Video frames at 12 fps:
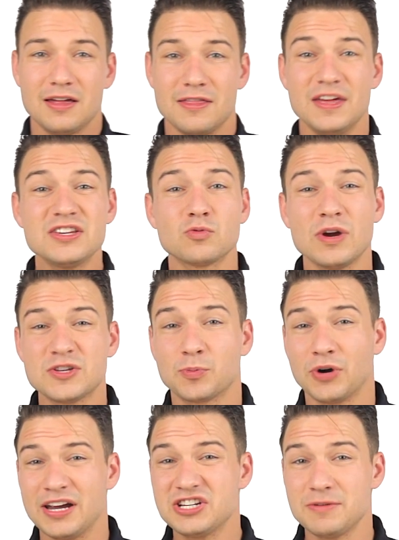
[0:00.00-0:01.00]
This
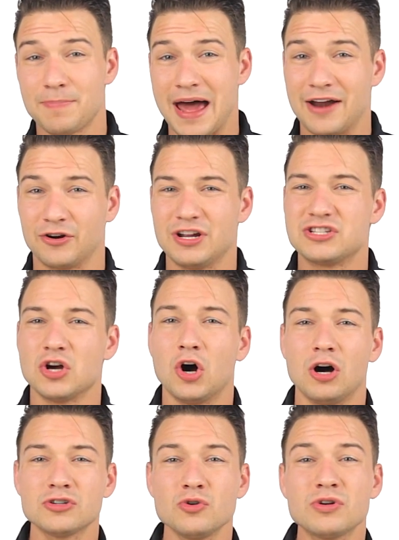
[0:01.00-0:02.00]
respiration pattern is
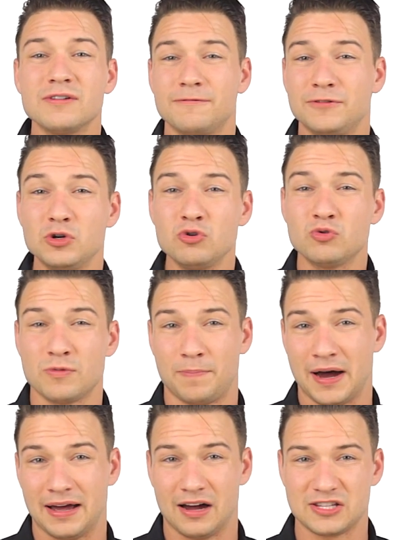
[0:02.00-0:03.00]
also confused with
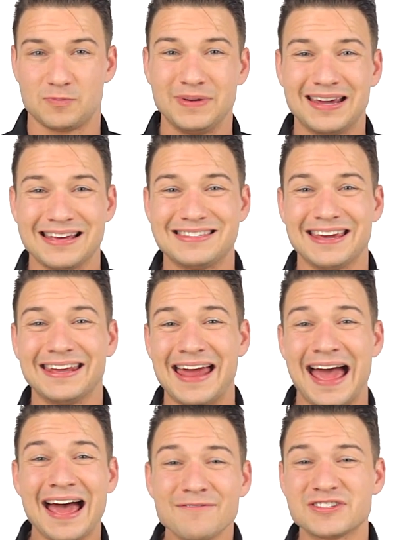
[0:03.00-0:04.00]
Biot's because they can
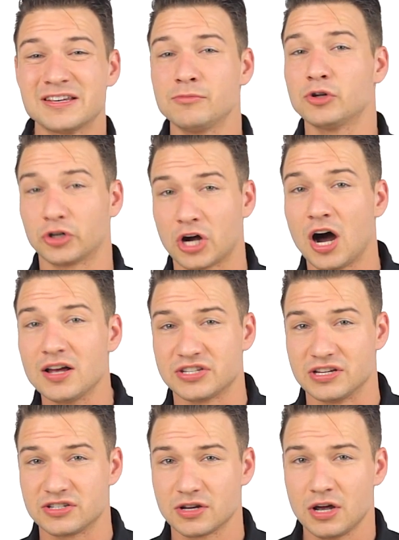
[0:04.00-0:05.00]
have similar
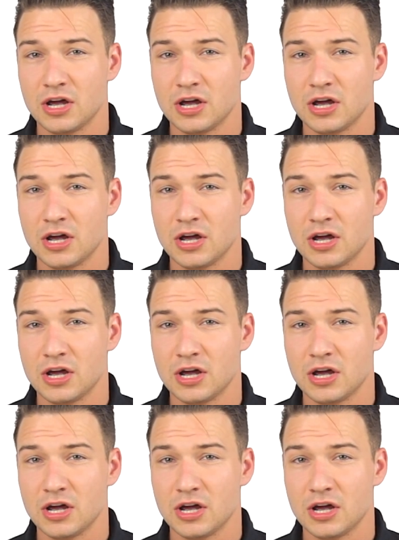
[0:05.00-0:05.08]
causes,